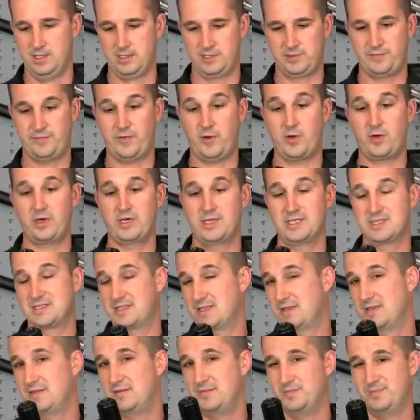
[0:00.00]
As far
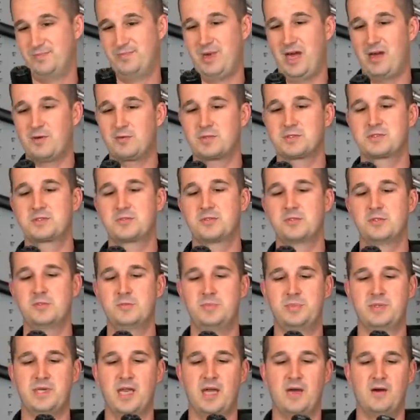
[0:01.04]
as Bowers
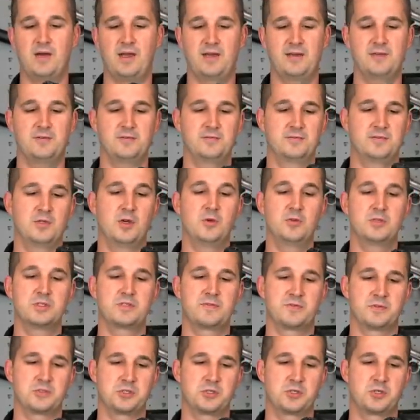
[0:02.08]
Group, now I don't know this
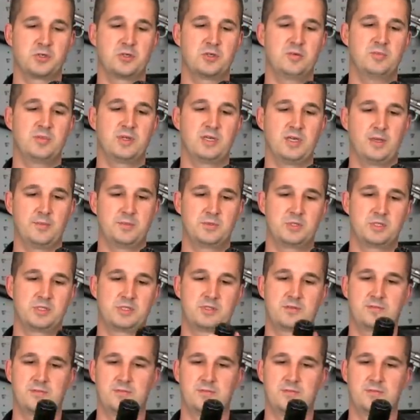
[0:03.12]
for sure, but I'm just